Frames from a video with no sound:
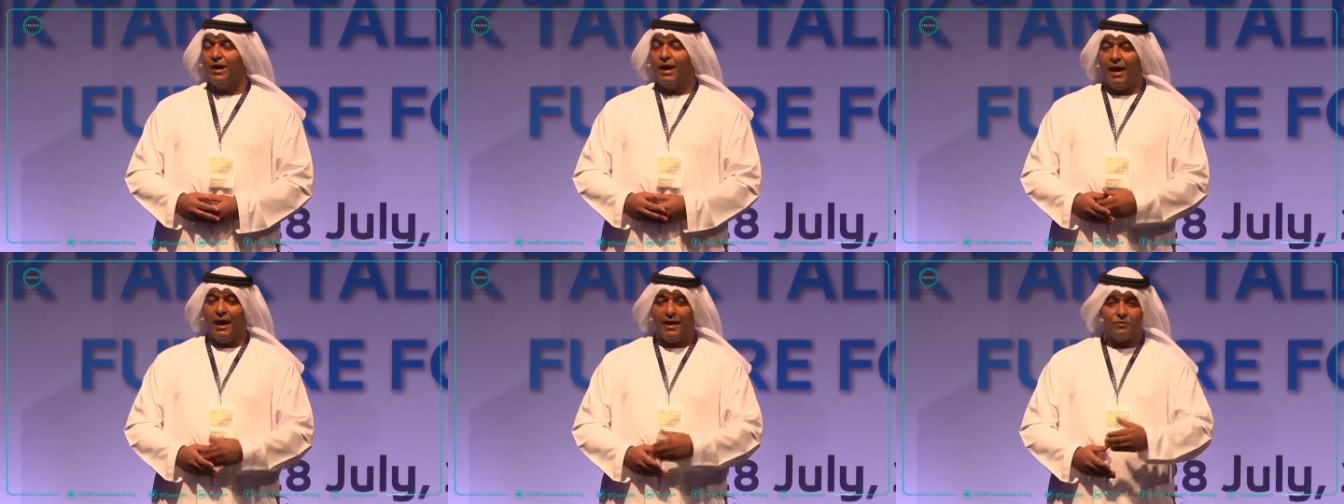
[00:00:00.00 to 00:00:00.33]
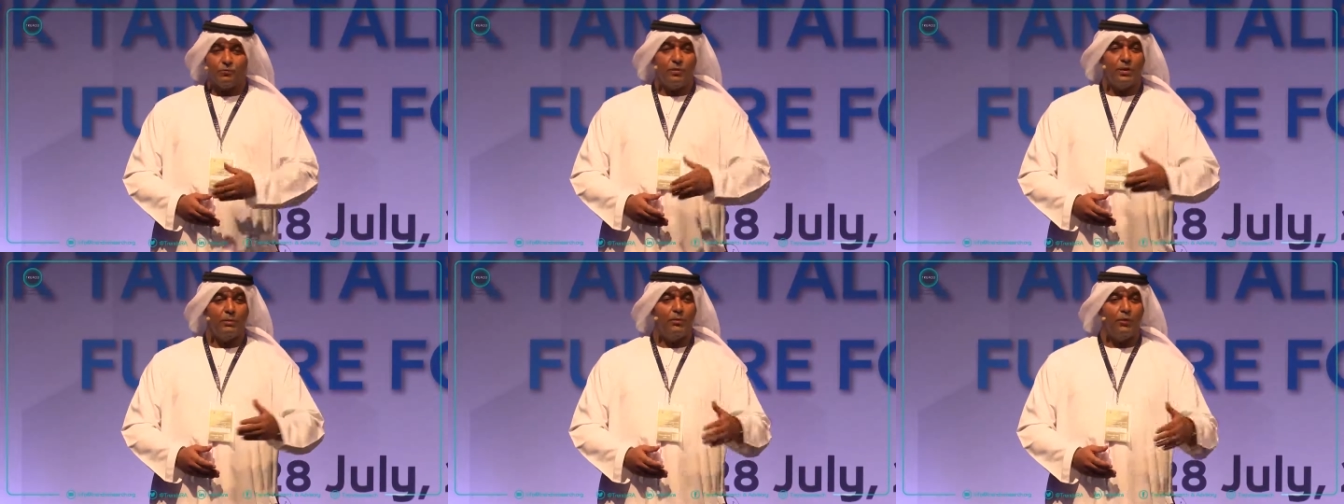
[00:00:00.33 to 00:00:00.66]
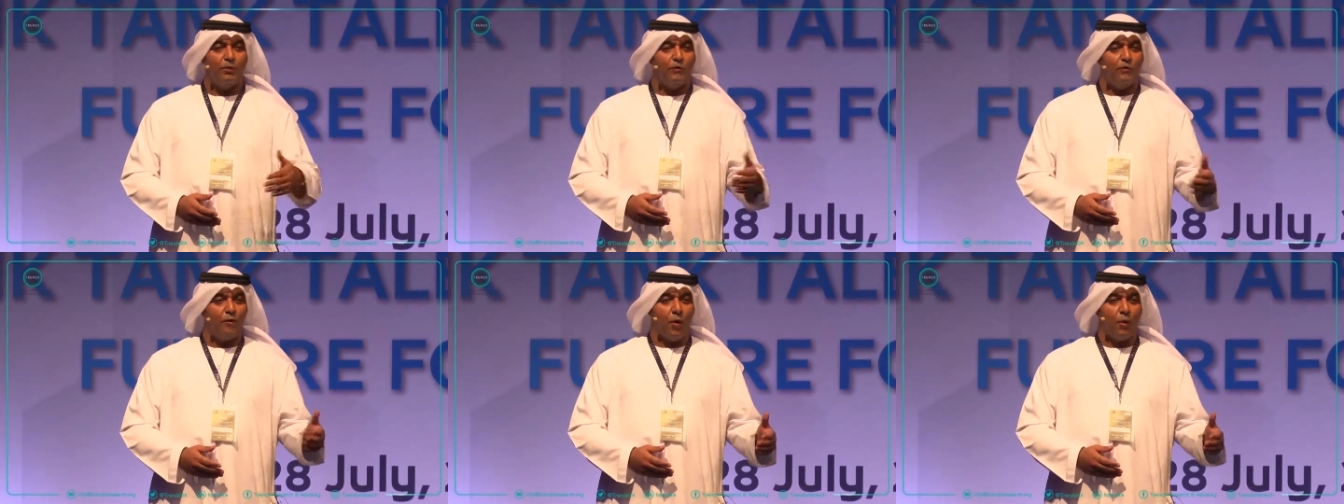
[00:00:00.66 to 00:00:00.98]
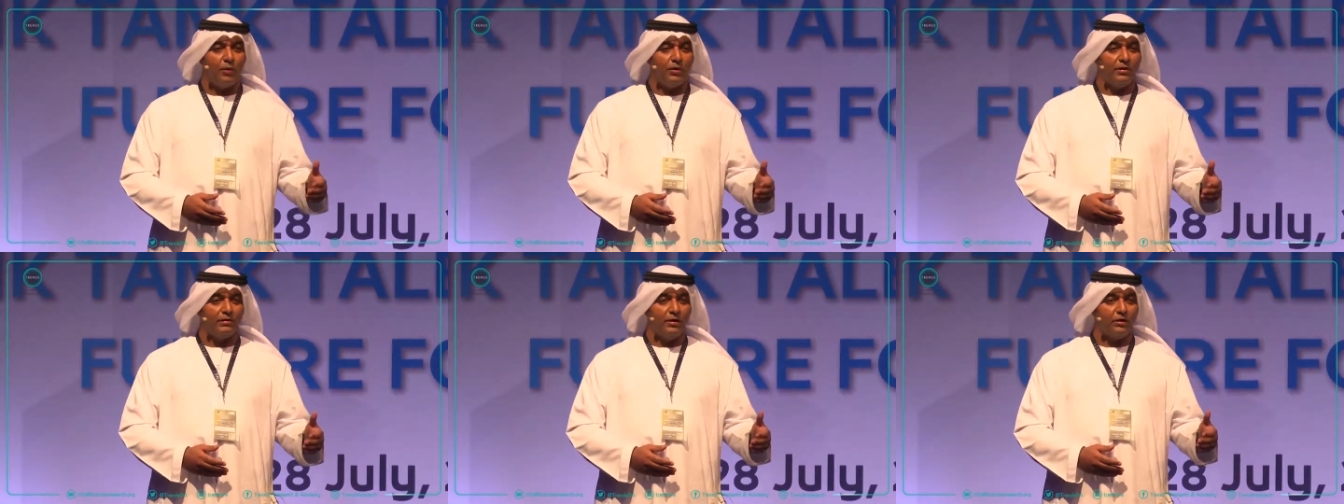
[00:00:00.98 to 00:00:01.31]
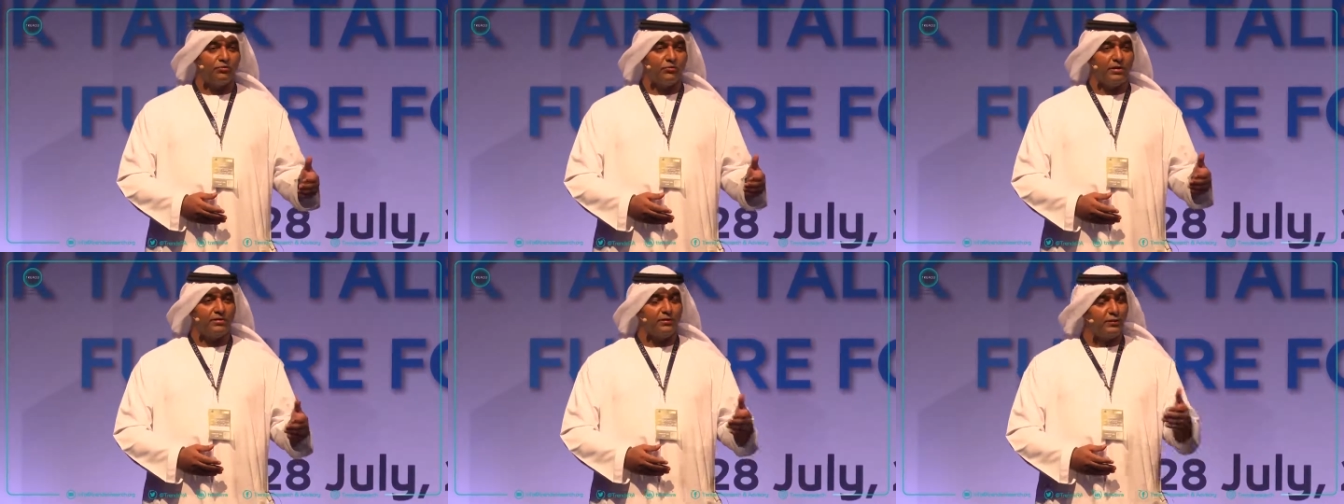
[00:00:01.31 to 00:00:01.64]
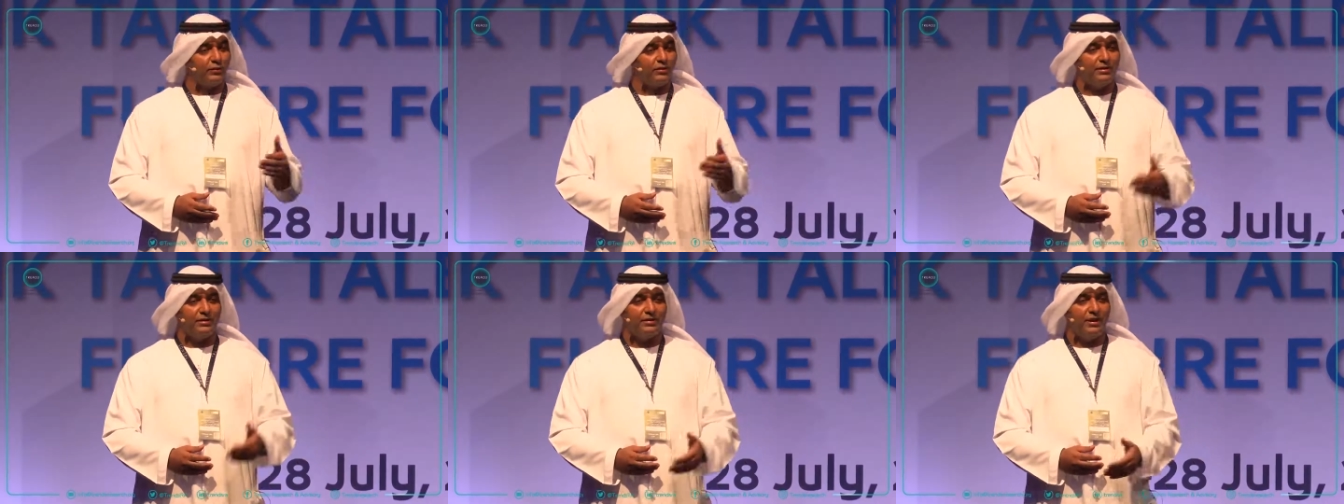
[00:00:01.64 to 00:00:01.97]
as we move forward, not just for
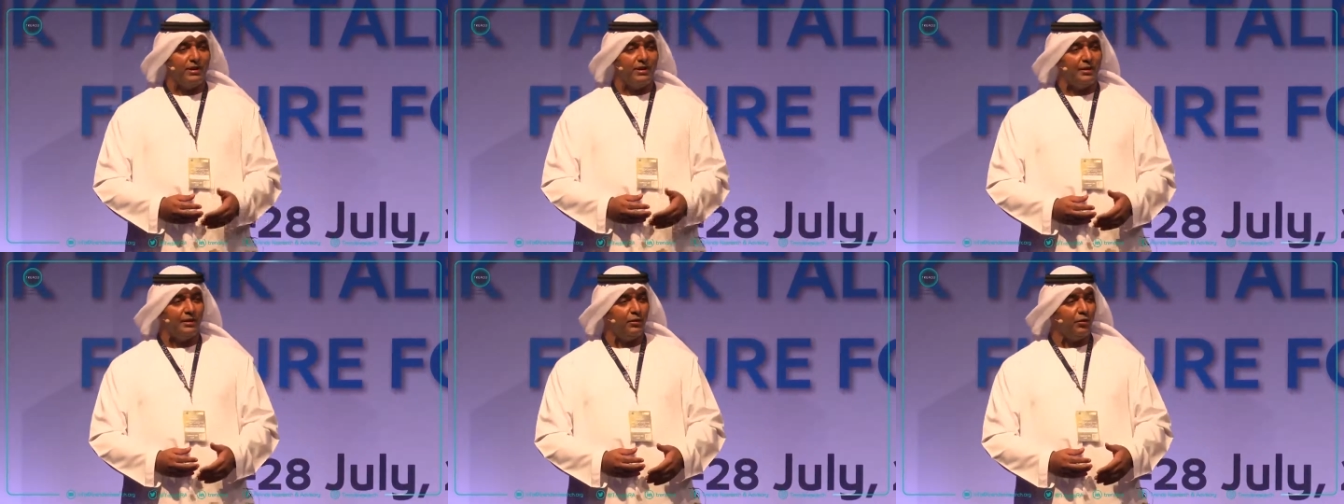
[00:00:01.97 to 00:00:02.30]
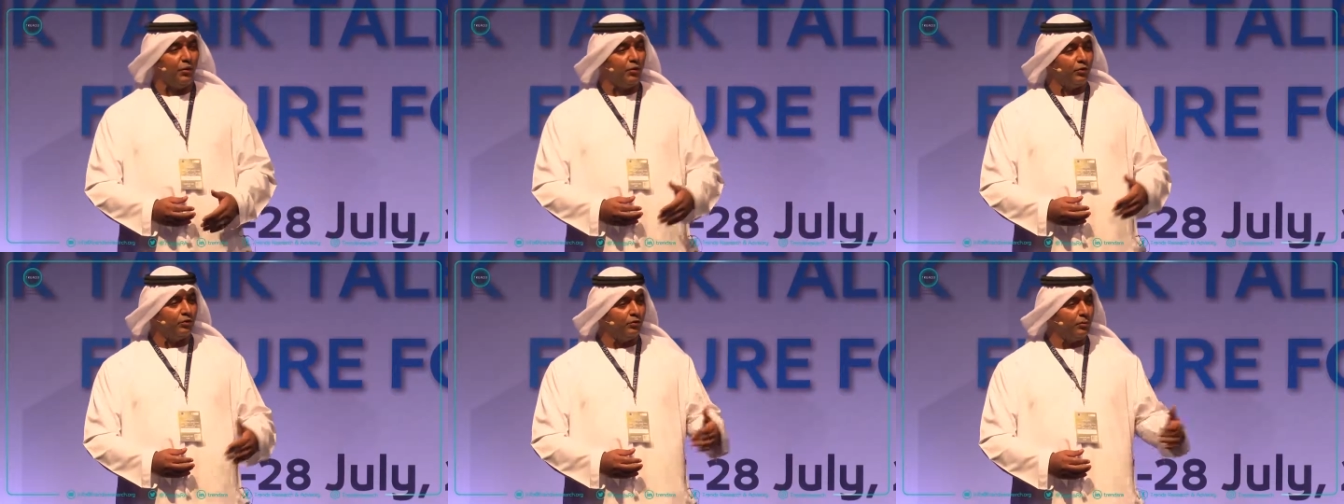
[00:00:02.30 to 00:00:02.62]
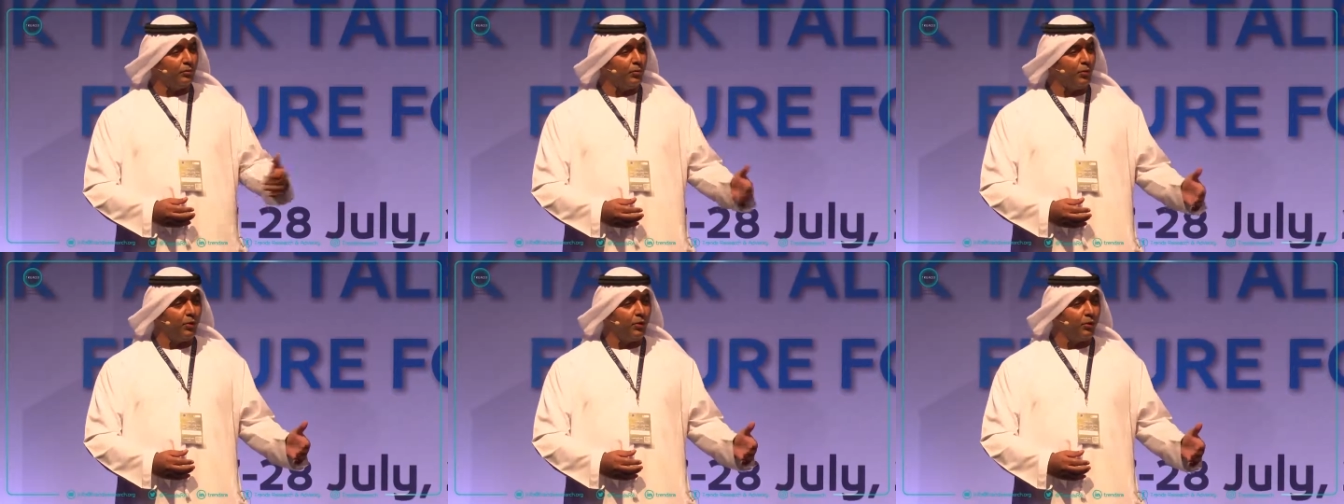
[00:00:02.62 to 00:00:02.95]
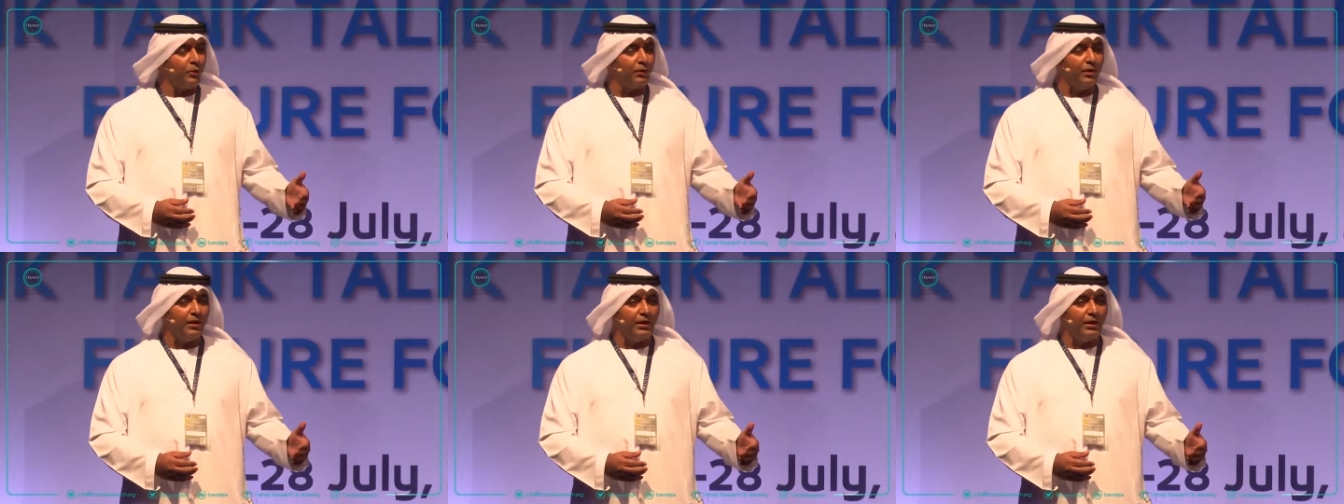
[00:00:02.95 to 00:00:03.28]
today or tomorrow,